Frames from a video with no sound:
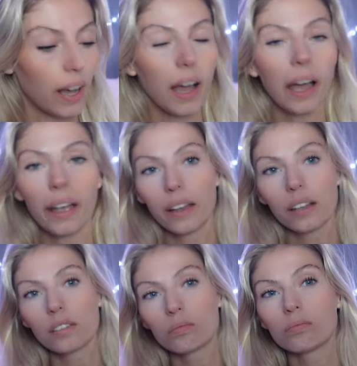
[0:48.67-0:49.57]
I
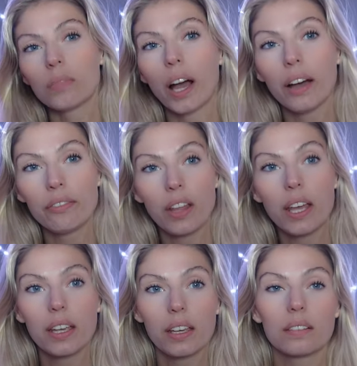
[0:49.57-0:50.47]
I have
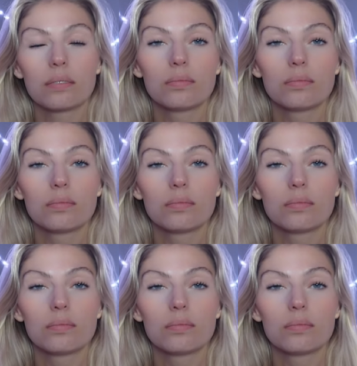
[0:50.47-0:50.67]
like